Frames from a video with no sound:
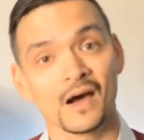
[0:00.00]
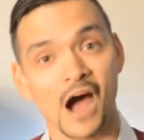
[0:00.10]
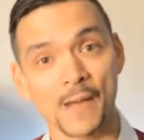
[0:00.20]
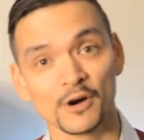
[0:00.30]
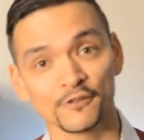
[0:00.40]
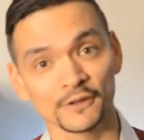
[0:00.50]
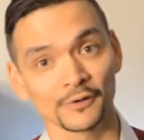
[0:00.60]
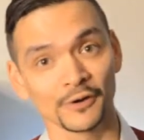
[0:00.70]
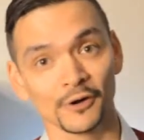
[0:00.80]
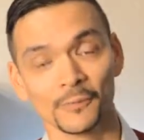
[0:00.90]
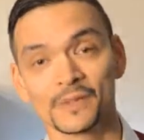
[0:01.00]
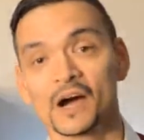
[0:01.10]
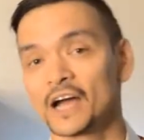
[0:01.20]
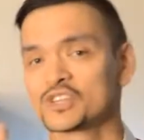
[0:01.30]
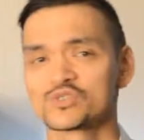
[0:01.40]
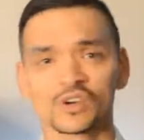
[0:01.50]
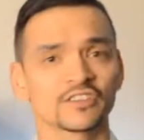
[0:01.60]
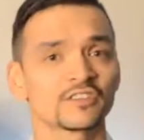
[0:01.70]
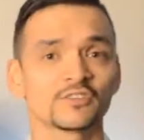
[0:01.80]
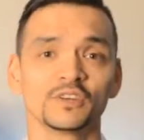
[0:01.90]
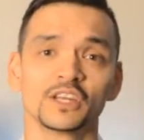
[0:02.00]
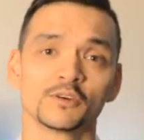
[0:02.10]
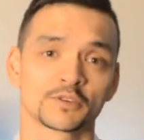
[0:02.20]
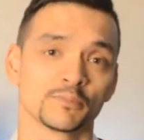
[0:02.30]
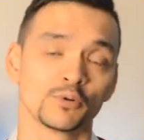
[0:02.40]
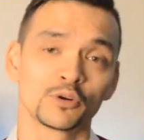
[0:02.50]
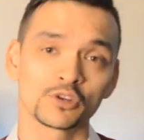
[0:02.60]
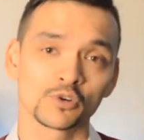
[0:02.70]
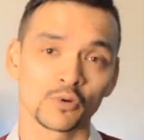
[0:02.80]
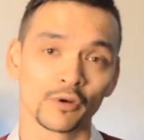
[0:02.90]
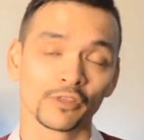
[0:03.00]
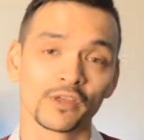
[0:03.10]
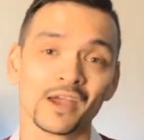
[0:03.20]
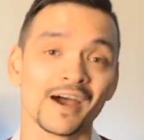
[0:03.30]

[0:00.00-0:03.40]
I'm Alfie Coyle. I trust this video has supported your growth,